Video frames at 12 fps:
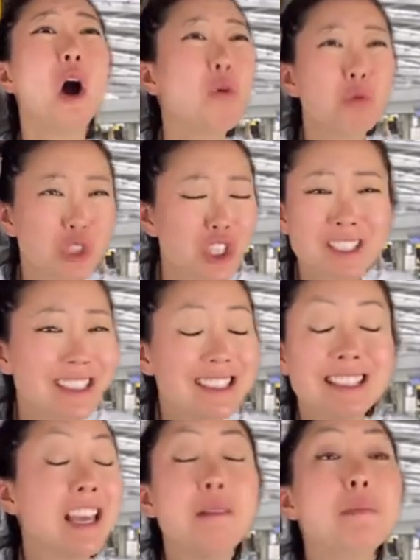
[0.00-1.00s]
No, just
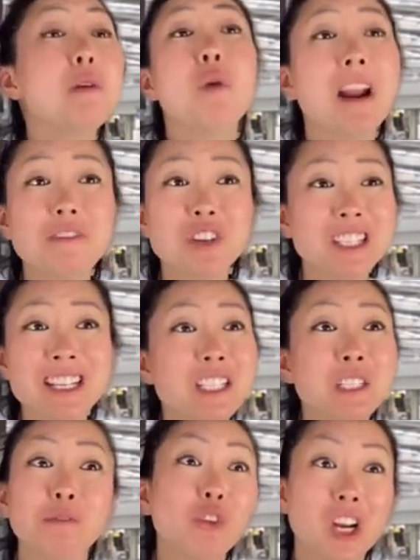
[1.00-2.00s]
give me whatever
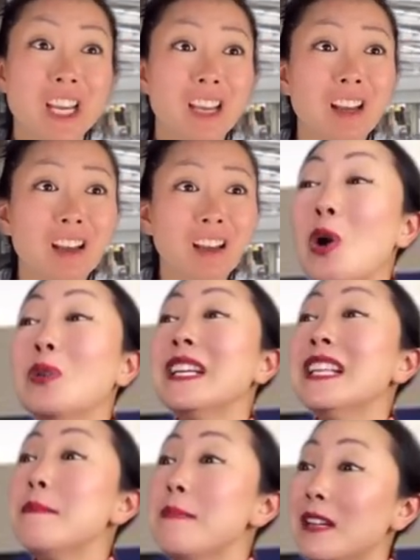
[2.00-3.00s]
seat is free.
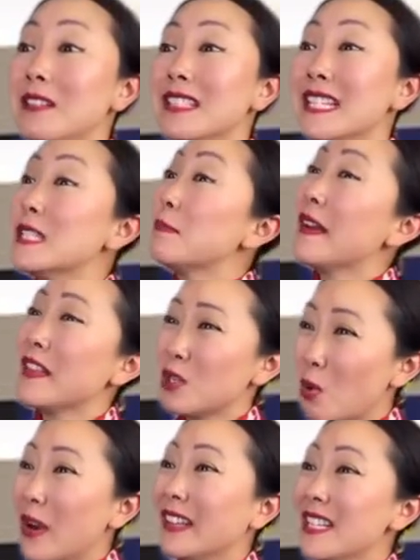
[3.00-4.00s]
Only the middle seats by the
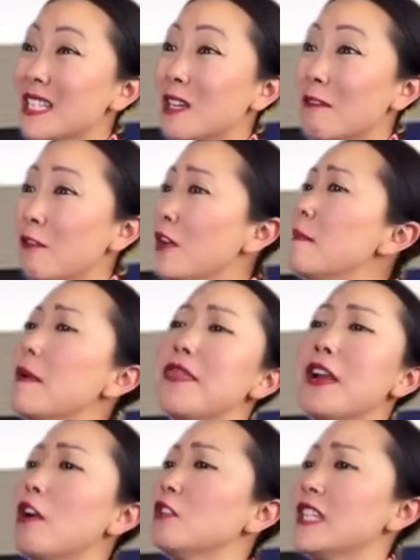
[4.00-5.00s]
toilets are free,
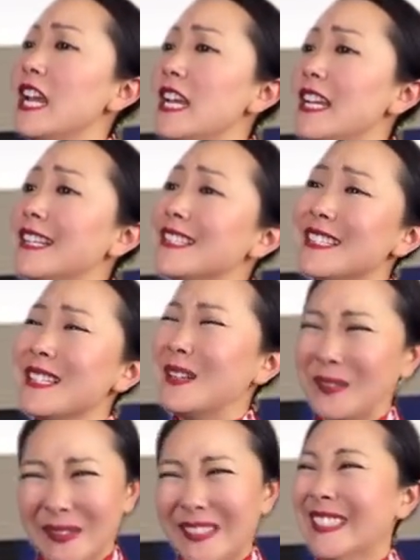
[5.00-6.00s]
but they're all taken,
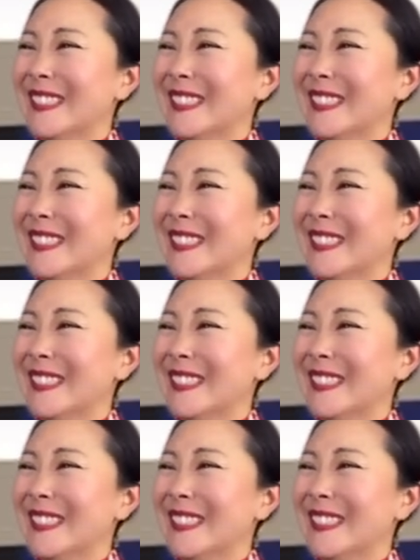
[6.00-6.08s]
so.